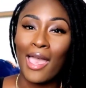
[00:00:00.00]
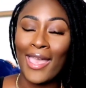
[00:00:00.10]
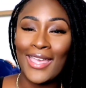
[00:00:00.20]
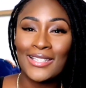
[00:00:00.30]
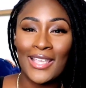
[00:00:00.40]

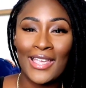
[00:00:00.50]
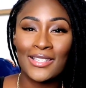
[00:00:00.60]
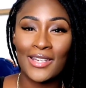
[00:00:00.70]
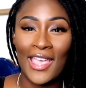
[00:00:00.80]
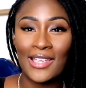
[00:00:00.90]
Hey,
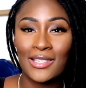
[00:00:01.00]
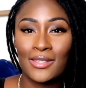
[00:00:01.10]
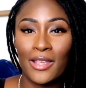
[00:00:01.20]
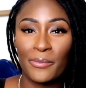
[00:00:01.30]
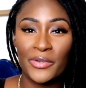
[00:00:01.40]

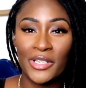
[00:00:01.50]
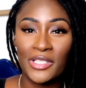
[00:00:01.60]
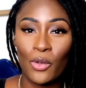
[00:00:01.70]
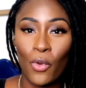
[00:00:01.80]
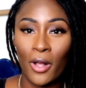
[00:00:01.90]
it's
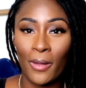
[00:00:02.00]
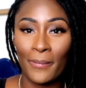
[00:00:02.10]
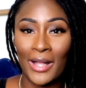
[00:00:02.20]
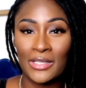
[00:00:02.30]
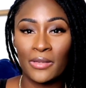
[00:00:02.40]
Leopardess and
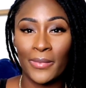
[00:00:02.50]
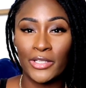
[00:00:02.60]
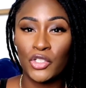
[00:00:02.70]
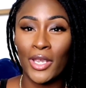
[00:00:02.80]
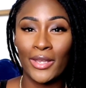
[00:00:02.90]
welcome back to
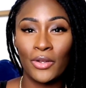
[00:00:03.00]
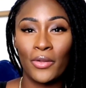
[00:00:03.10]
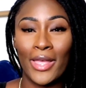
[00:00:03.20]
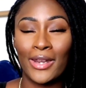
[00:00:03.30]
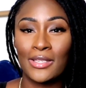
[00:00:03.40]
my
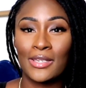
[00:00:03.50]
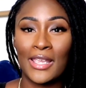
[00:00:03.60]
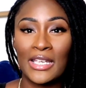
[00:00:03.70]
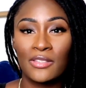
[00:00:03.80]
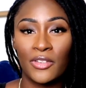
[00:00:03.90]
channel. And in
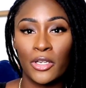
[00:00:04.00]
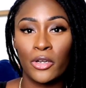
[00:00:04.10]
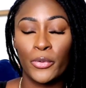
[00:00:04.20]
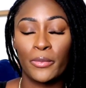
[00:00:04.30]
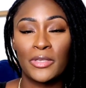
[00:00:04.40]
today's
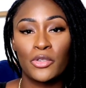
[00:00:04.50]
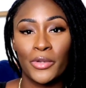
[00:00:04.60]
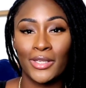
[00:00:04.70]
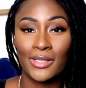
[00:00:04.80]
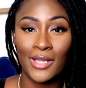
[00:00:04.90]
video, we're going to be
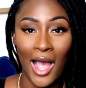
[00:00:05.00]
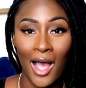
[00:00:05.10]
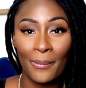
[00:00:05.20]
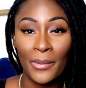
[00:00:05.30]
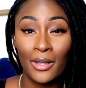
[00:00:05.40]
doing the
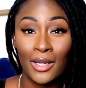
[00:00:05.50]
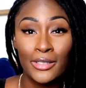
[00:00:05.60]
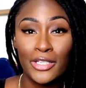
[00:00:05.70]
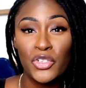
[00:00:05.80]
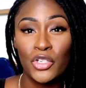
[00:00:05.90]
top
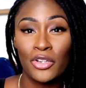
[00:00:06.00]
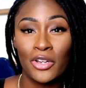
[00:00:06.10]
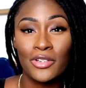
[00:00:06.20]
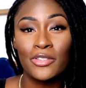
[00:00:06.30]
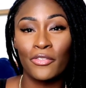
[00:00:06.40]

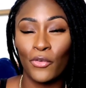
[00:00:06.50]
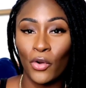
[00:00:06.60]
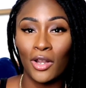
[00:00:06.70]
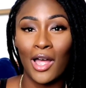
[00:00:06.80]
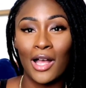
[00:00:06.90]
conditioners
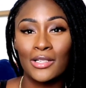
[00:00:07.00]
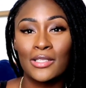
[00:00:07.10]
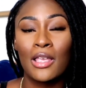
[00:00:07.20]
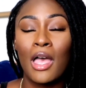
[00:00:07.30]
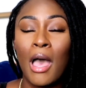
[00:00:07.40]
for
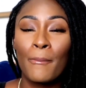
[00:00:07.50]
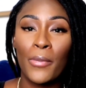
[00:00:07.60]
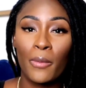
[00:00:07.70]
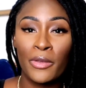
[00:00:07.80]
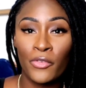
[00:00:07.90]
locks.
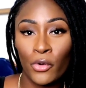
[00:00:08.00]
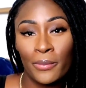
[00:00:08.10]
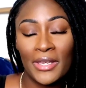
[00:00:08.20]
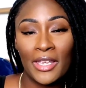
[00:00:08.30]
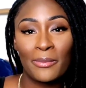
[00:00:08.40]
But before we
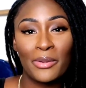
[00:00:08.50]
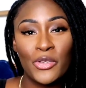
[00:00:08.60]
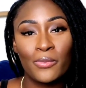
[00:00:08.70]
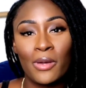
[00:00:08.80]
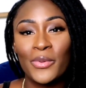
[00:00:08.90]
begin,
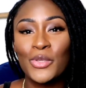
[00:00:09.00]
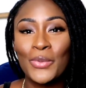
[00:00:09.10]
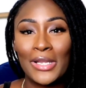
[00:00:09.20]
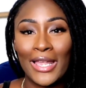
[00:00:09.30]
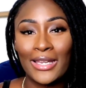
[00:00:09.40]
please remember
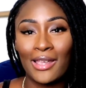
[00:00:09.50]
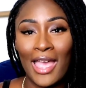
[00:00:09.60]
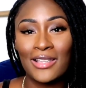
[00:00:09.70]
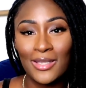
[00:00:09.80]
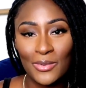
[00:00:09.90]
to like
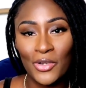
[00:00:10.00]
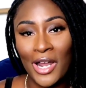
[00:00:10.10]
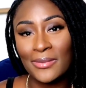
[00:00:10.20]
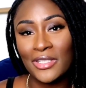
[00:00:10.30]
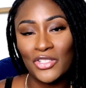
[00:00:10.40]
and
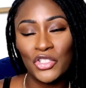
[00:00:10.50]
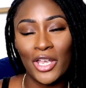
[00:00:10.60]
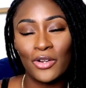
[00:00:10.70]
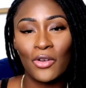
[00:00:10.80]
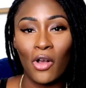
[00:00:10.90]
subscribe to this
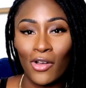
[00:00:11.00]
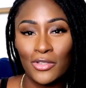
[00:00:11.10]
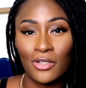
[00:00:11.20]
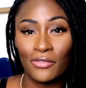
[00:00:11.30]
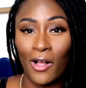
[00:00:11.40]
channel.
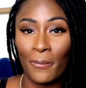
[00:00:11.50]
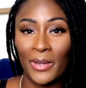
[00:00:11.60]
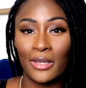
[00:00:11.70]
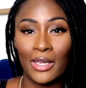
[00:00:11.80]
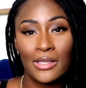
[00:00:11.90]
Also follow
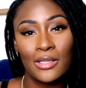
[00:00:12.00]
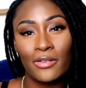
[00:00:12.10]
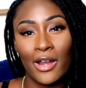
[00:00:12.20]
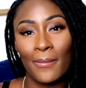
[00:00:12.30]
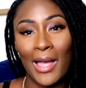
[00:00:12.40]
me on
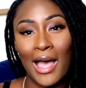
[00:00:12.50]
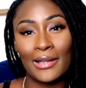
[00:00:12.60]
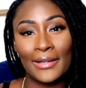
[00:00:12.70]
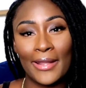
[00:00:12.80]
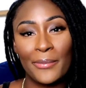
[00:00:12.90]
Instagram
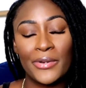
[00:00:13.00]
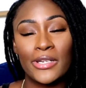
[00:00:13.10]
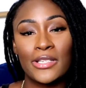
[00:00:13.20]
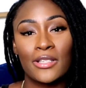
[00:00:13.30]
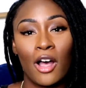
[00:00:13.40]
at
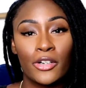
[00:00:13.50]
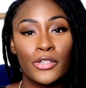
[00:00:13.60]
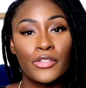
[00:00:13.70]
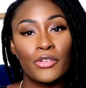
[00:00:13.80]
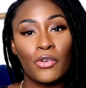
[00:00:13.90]

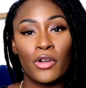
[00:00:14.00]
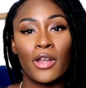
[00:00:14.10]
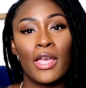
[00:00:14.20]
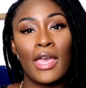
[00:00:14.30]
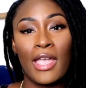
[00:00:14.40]
leopardess_.